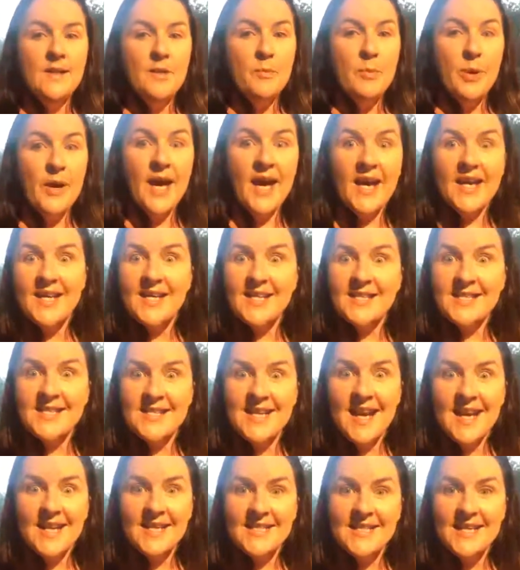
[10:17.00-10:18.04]
packing
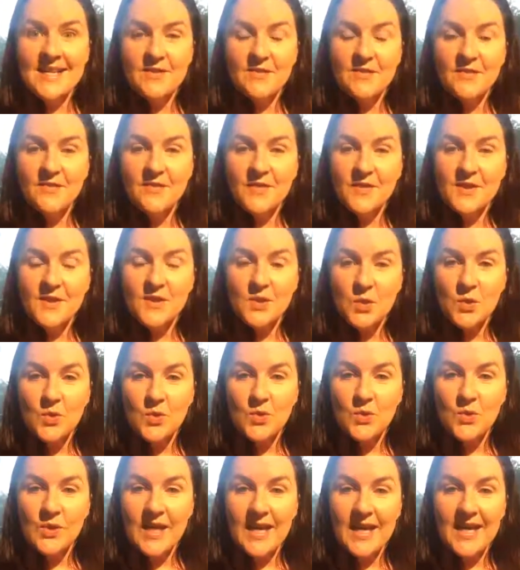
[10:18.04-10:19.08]
snacks even for
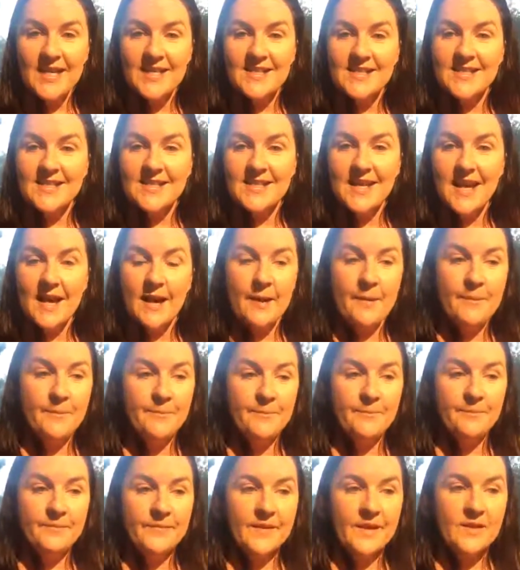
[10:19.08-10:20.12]
school kids,
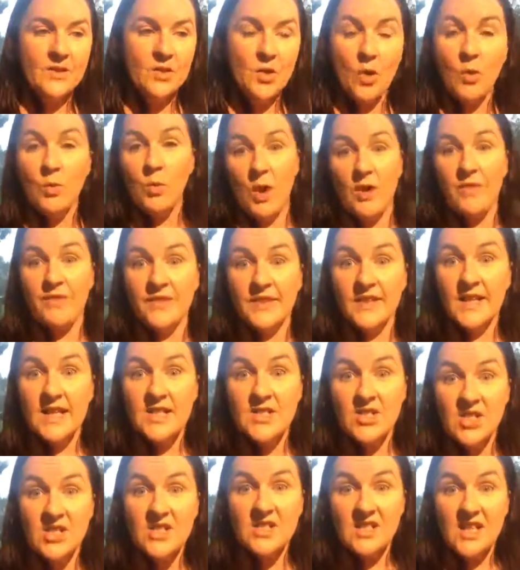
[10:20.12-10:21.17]
well, for
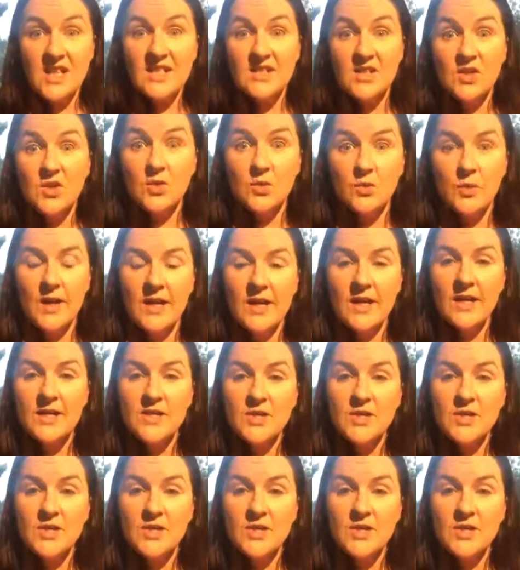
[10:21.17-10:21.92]
lunches, that's a good one.